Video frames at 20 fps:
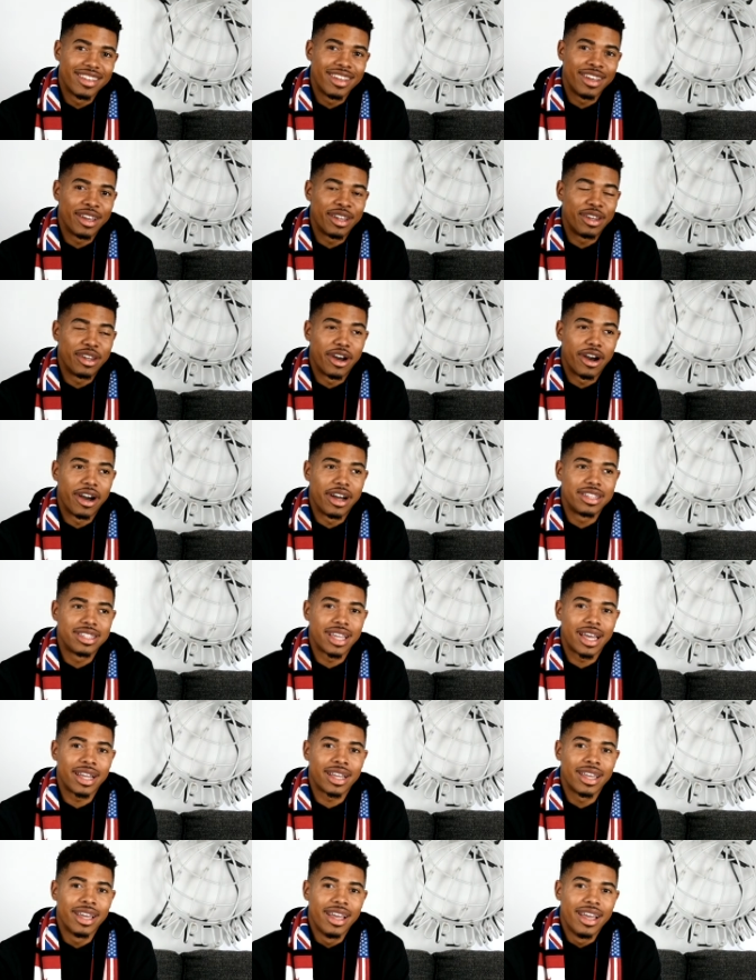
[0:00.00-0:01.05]
Yeah, no, it's
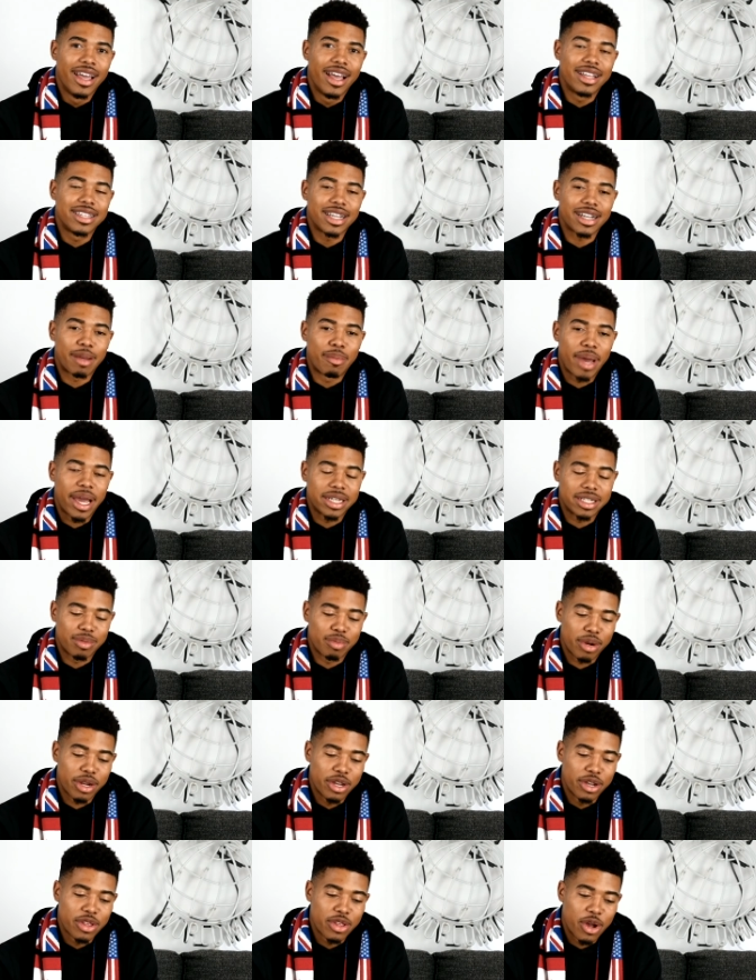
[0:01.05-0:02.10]
like imagine,
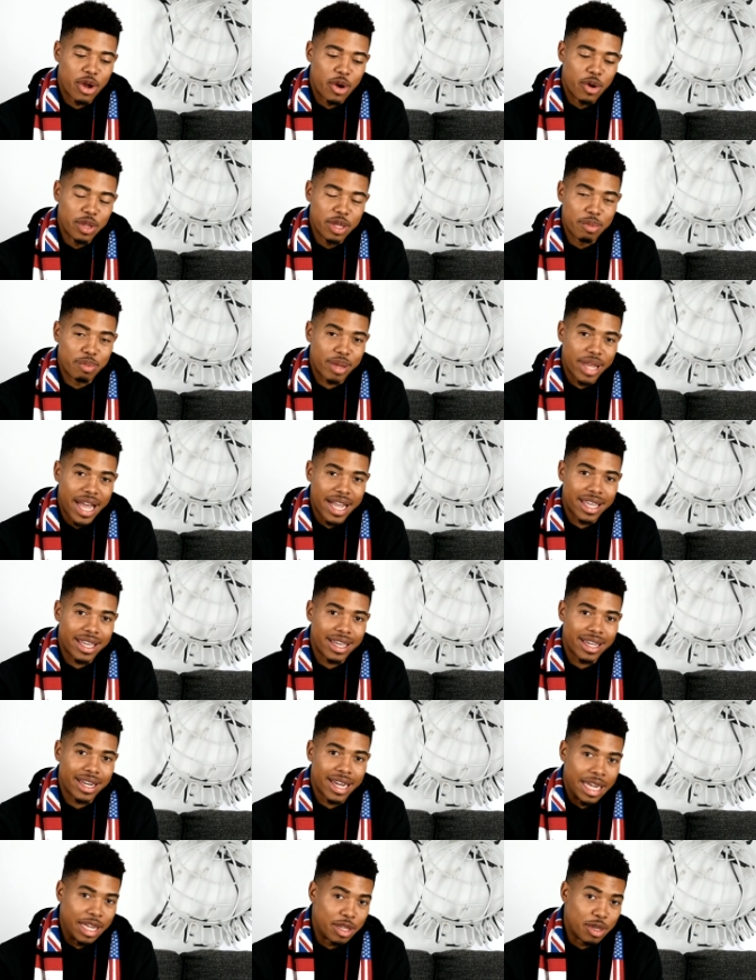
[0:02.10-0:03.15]
bro, you're the only black
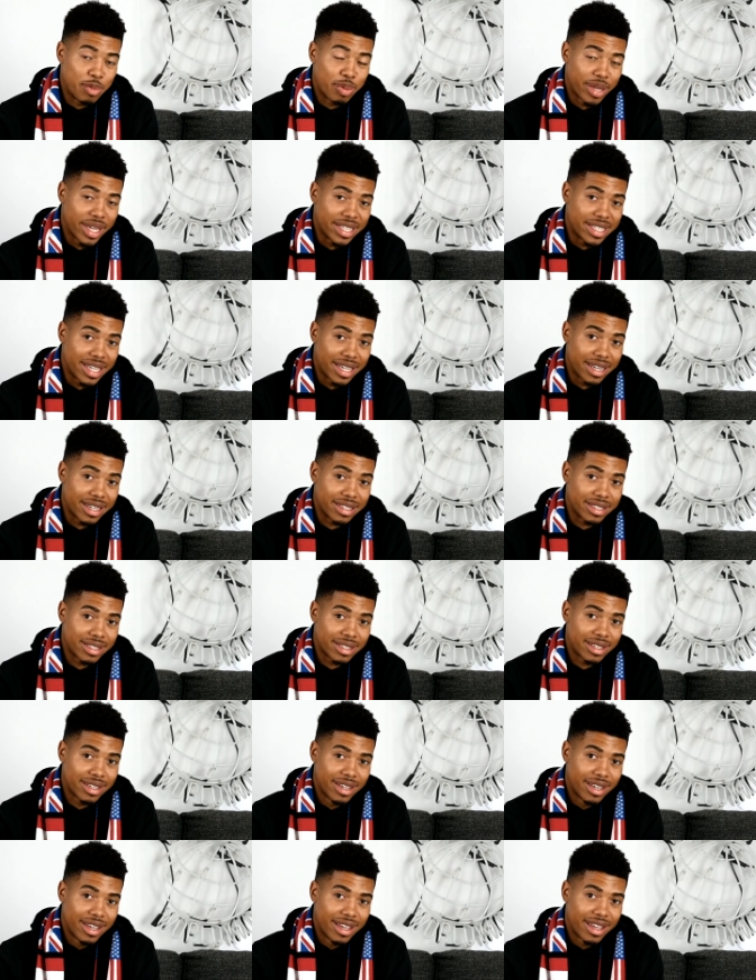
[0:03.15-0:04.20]
kid and you play
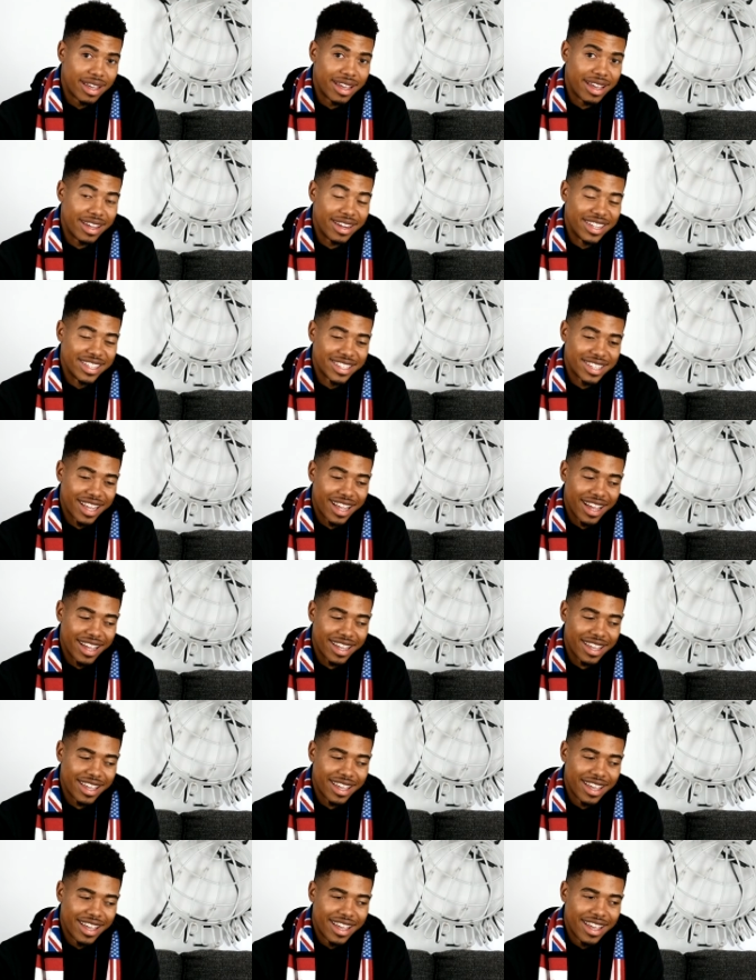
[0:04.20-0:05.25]
tennis, and it's
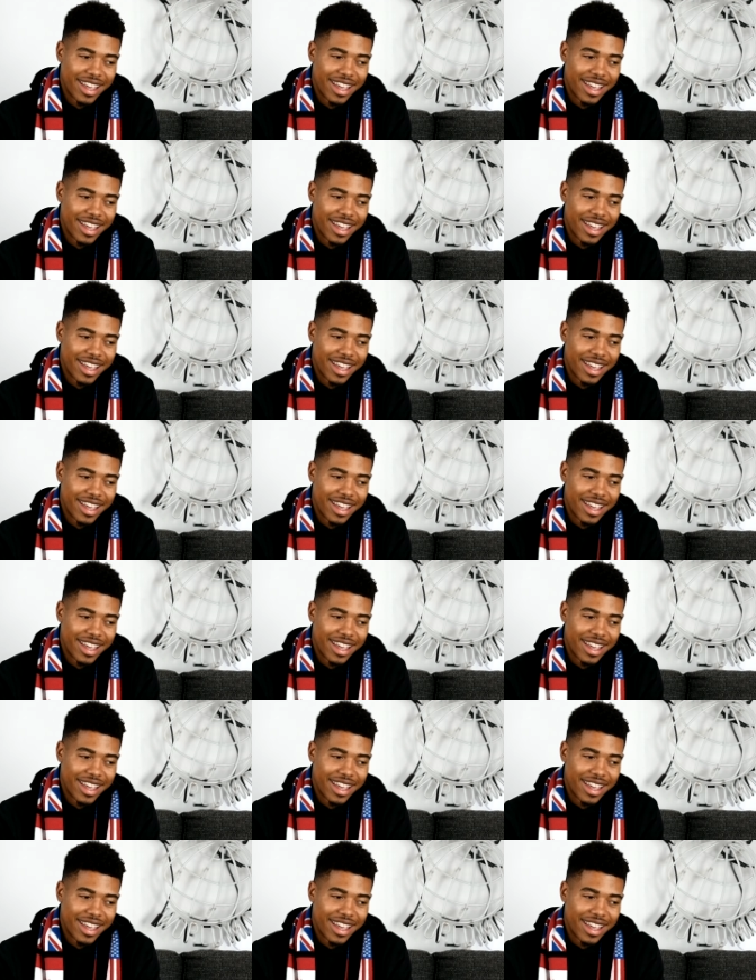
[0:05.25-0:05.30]
like